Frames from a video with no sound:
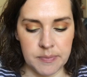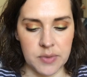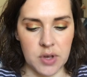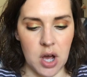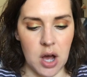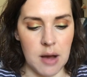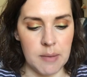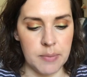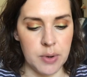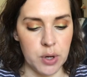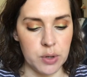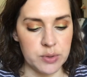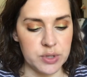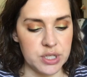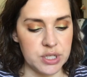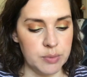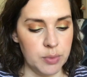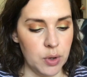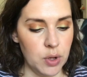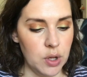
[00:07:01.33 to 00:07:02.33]

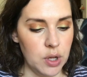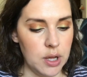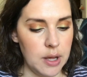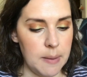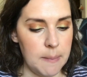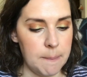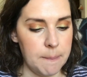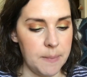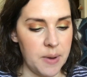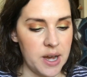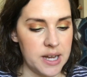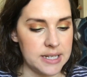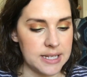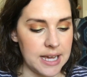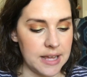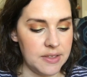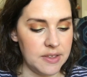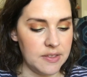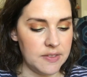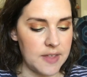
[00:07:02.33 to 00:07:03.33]
compostable, but
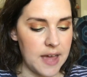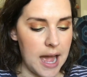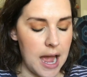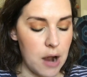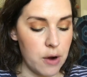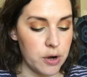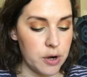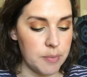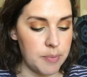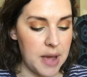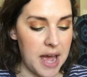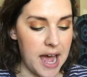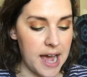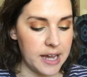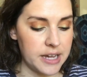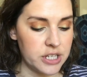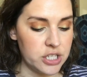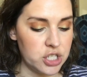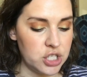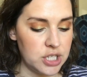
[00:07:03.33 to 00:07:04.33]
I think the outer
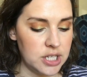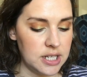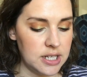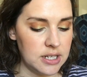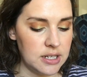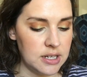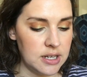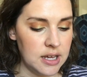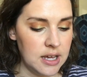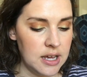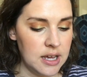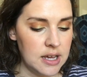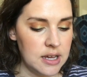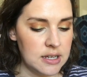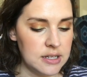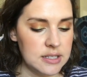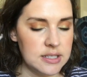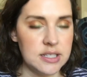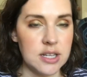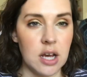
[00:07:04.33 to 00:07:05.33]
packaging
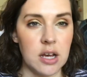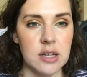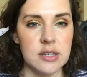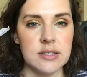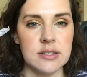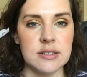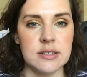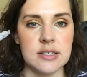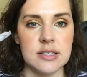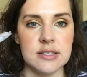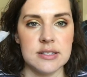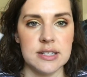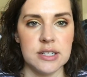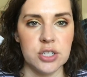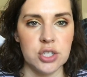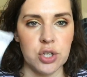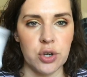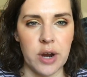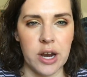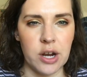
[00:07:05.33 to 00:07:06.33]
does
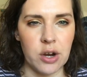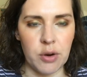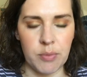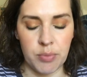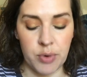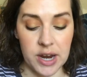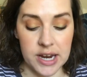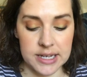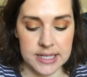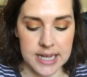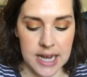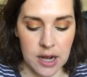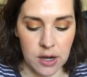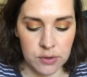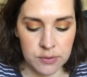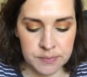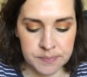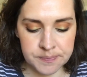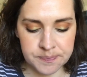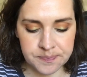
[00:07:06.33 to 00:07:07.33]
disintegrate or break
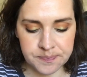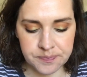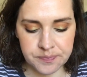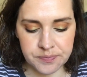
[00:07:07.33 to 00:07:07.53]
down.